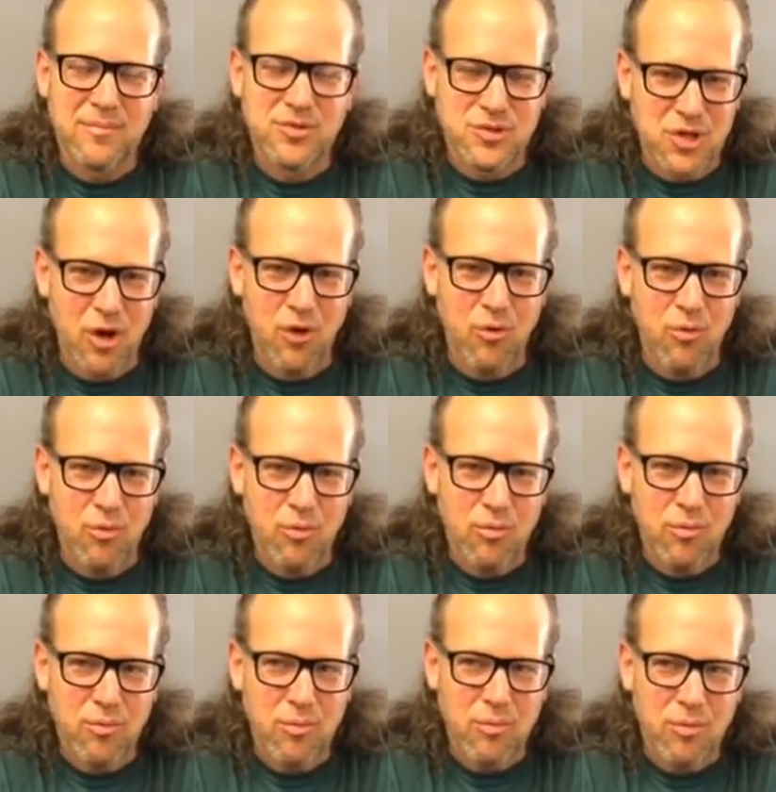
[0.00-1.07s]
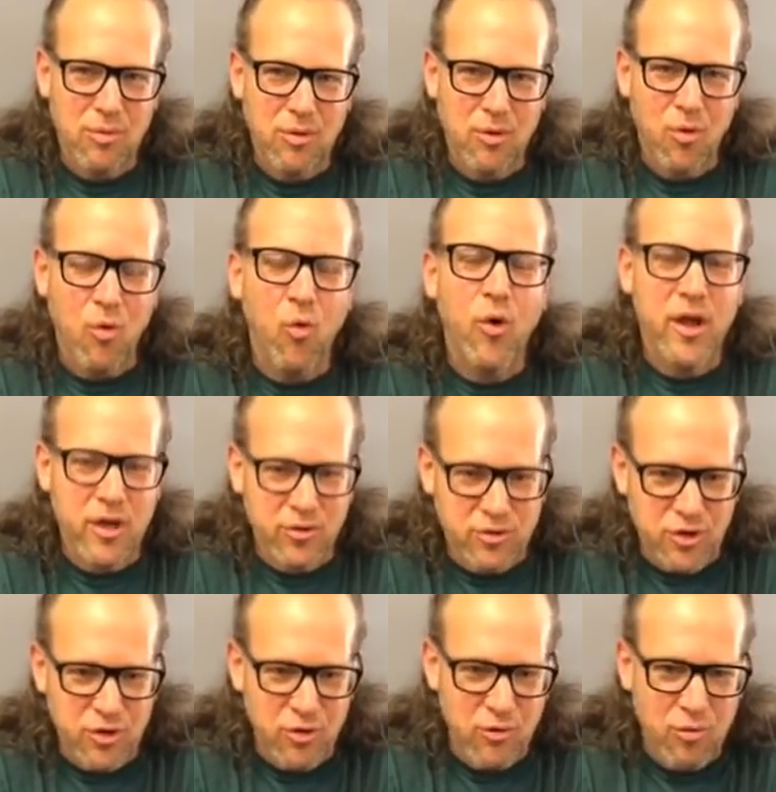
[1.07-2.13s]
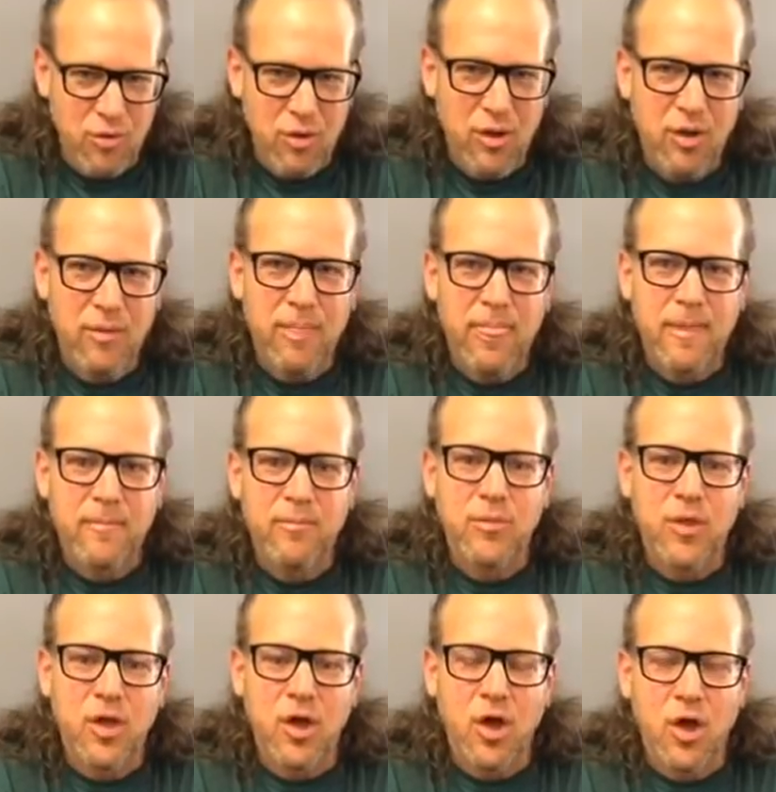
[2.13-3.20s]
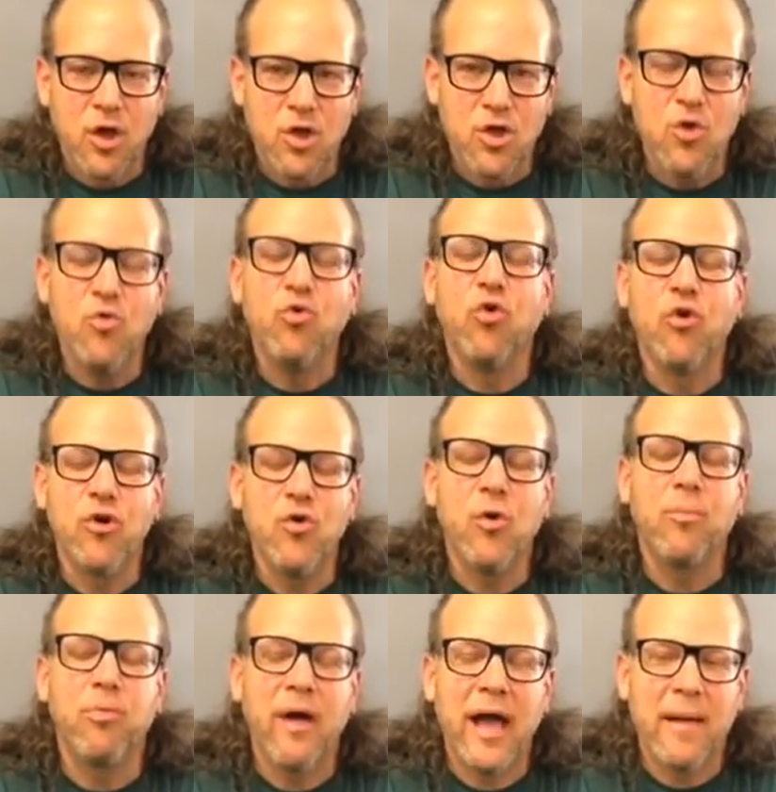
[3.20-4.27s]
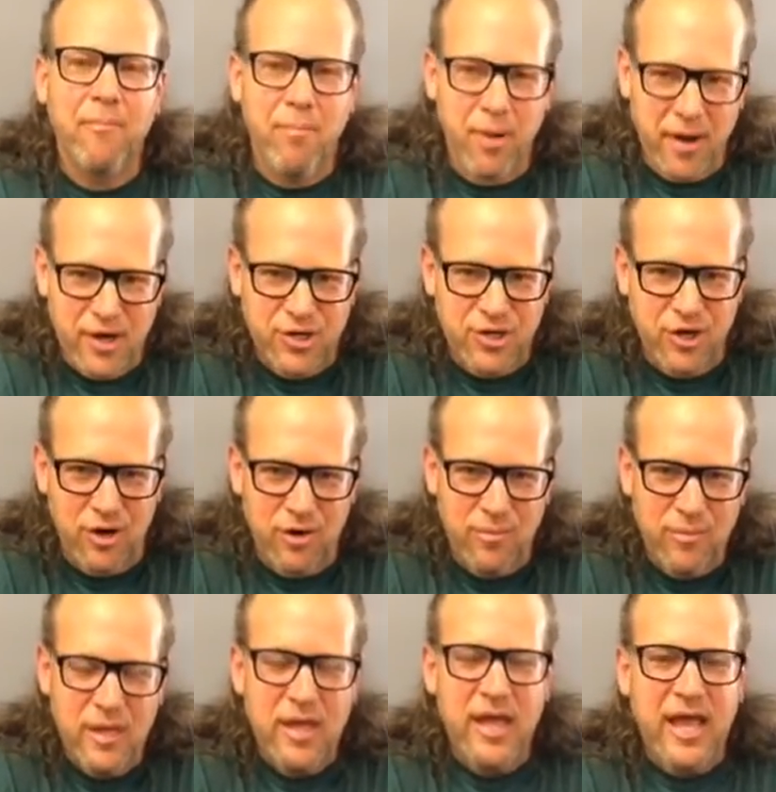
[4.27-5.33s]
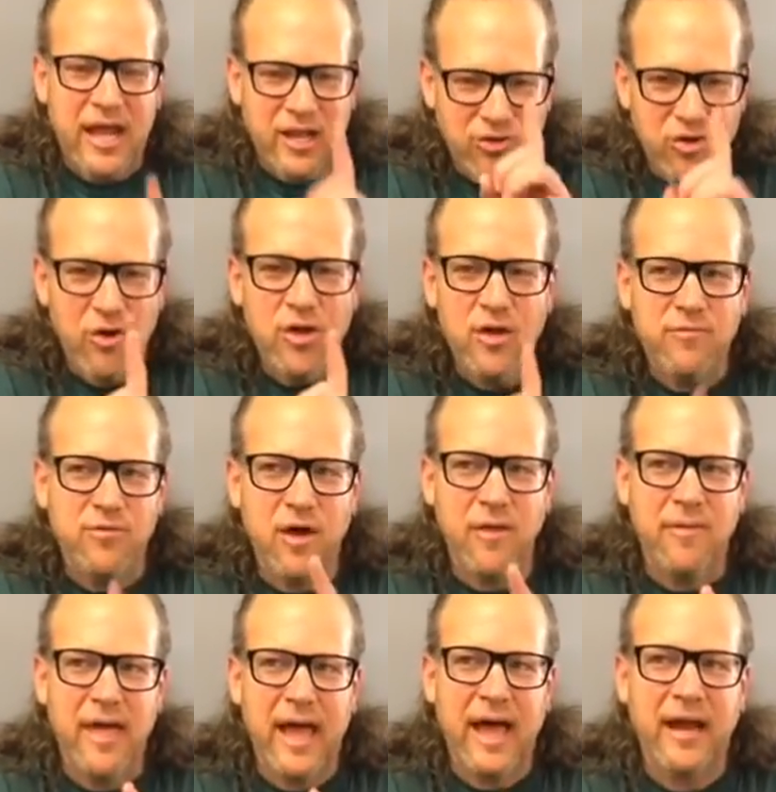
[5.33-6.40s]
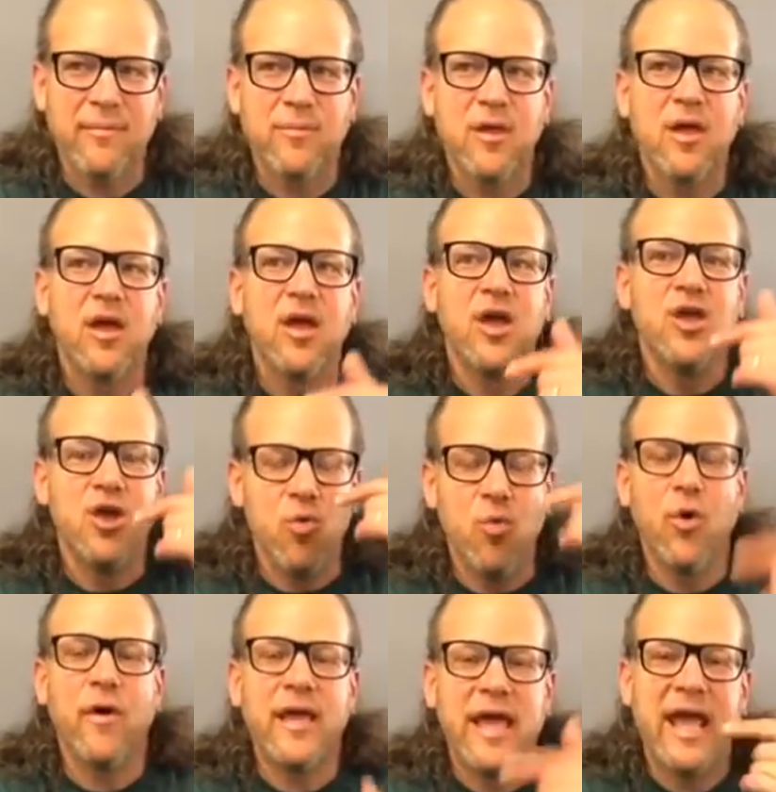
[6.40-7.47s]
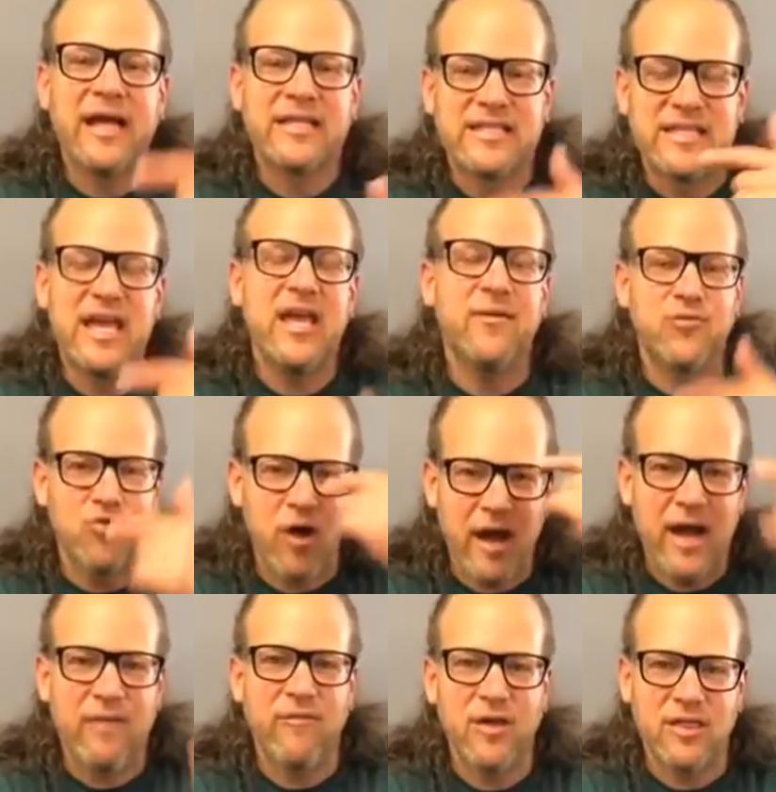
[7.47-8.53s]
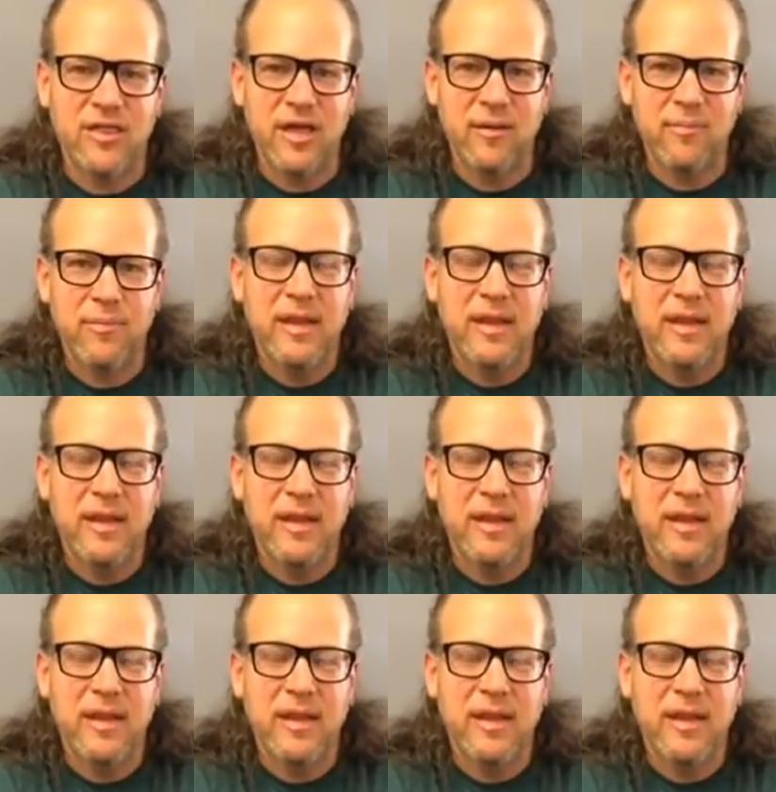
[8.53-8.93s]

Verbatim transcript: So, what do you do? You learn to apply a punisher. And until you've done that, you really can't say you've tried everything.